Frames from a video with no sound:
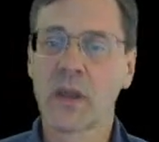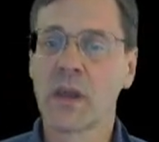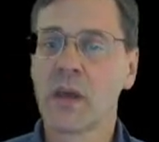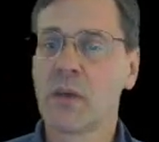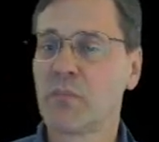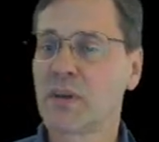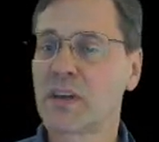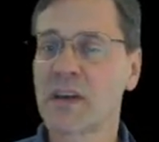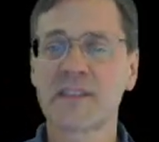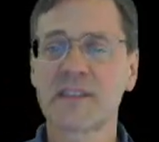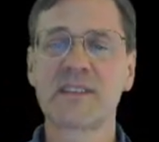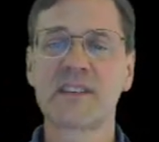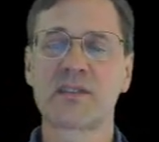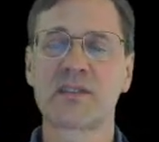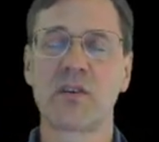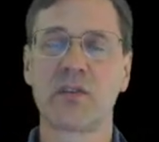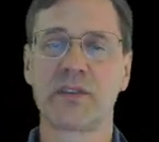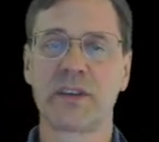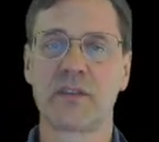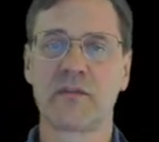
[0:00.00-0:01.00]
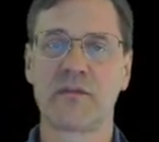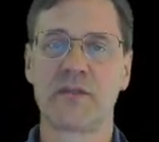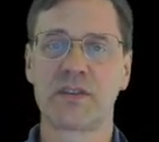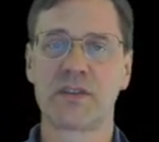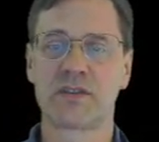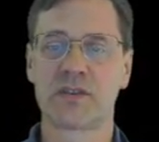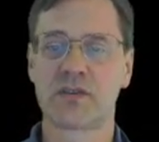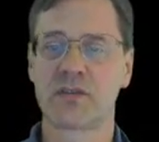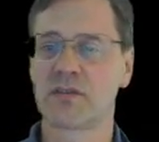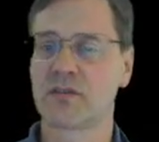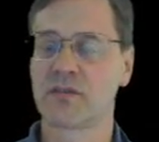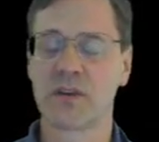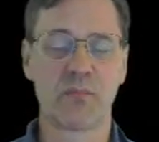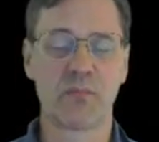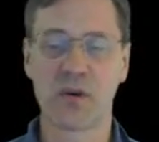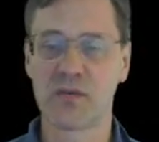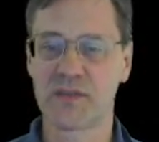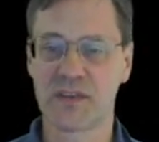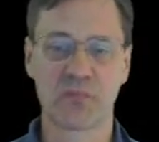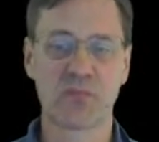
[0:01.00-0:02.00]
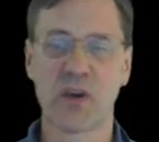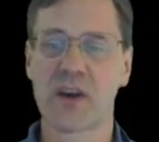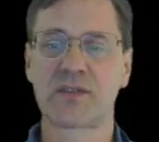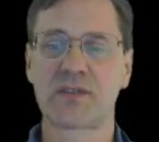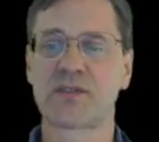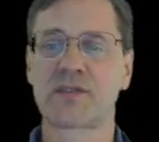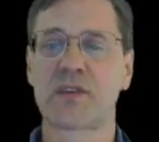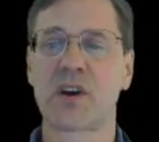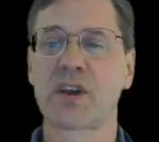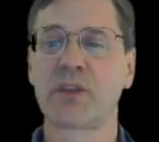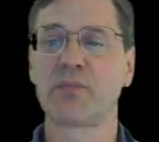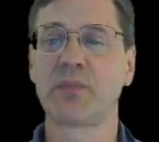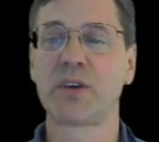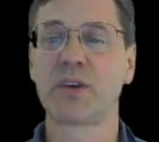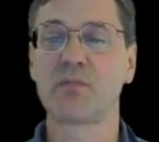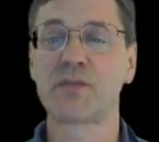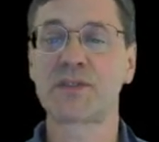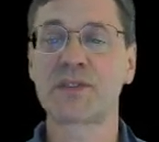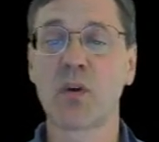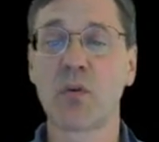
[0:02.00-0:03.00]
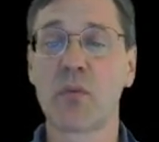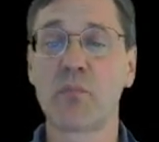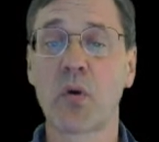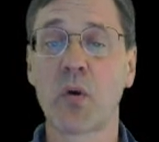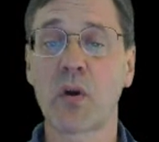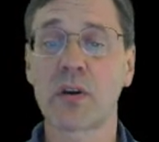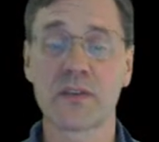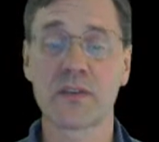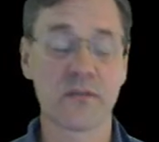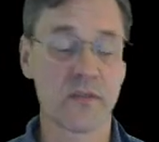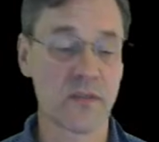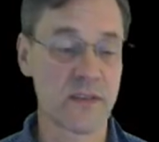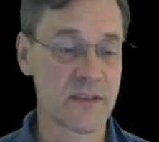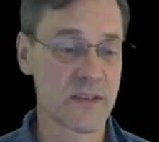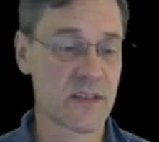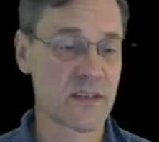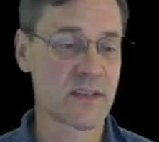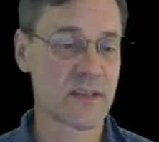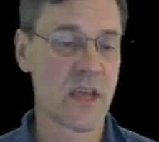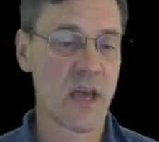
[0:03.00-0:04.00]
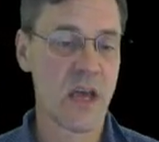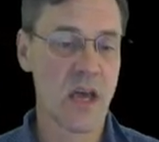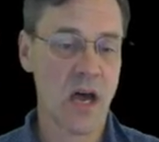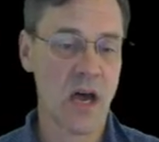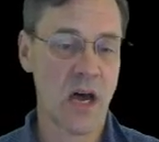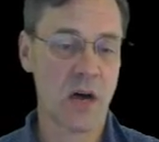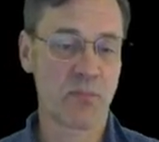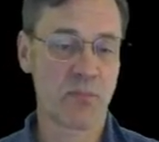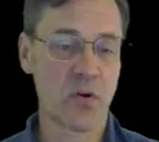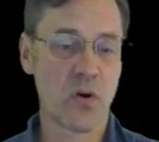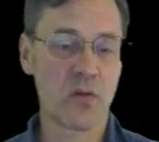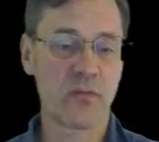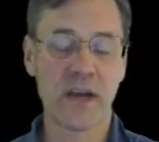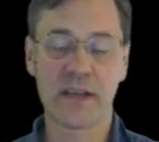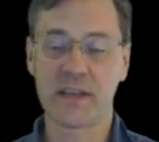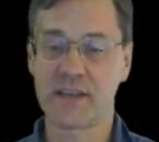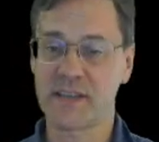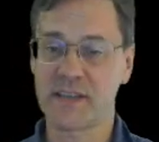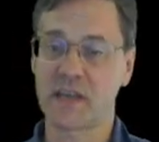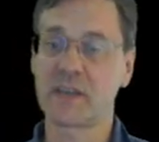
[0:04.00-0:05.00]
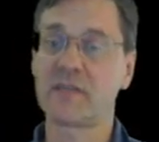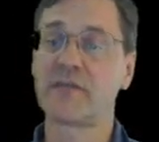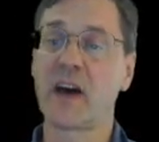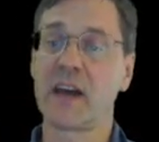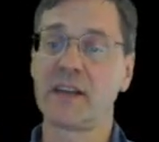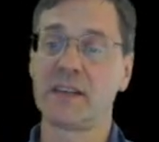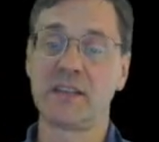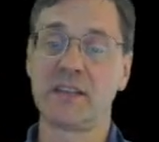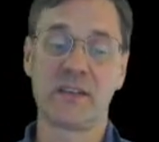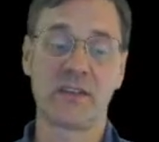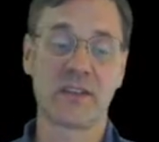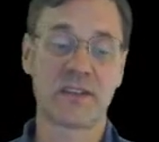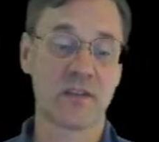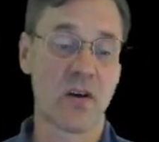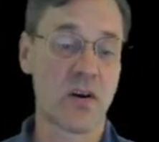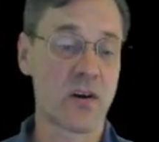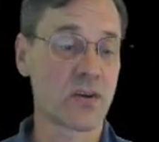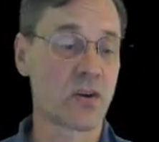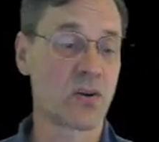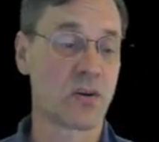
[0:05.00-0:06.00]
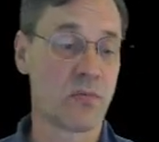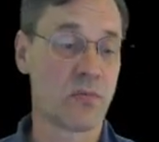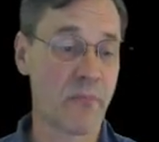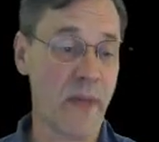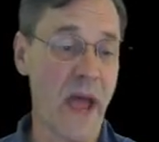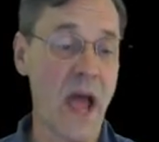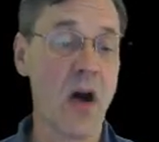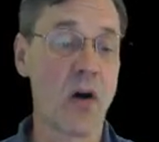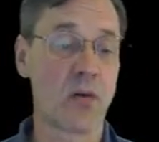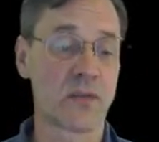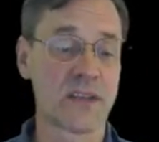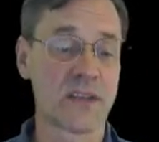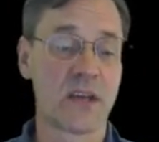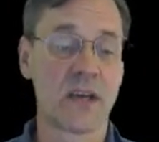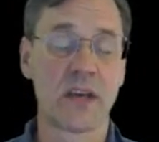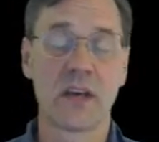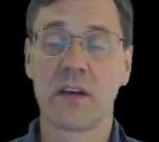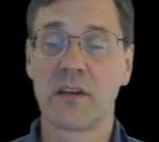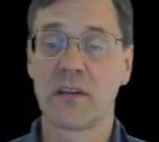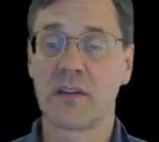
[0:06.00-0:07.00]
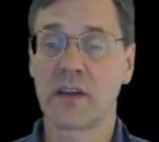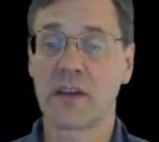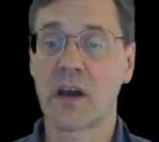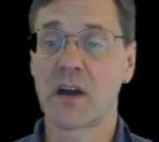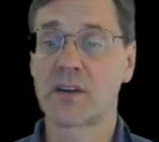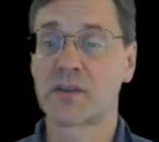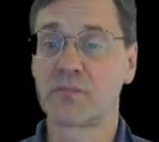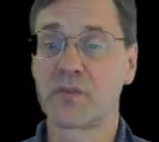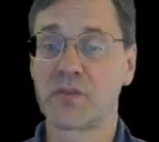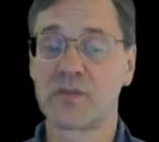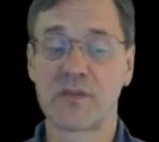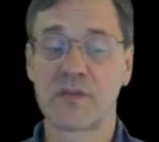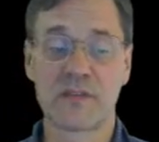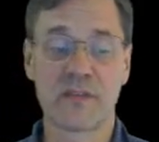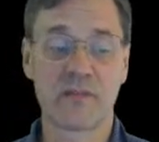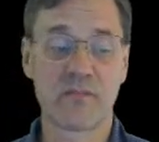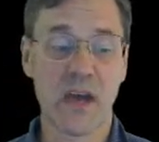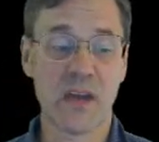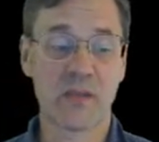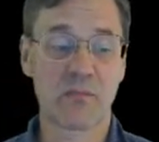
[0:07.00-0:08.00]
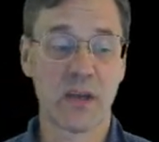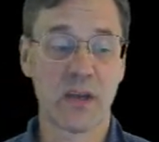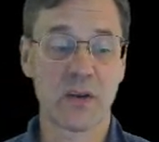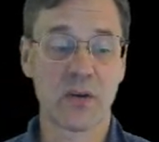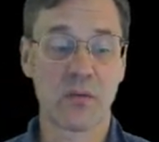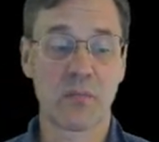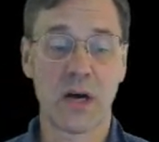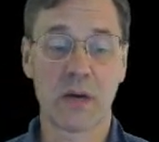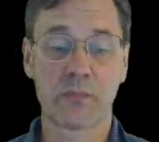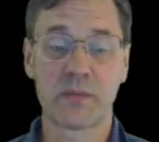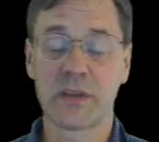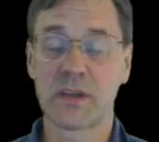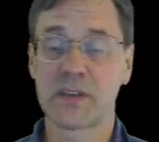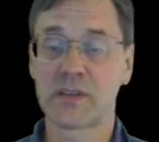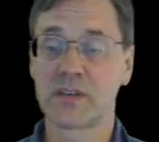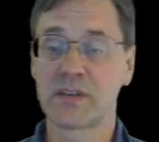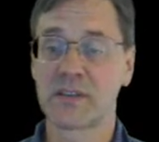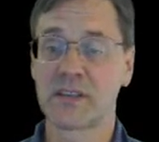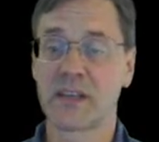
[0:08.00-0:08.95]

Because this Haldane-Fisher opposing pressures argument was so important, for instance, Provine identified it in this article about the contributions of mathematical population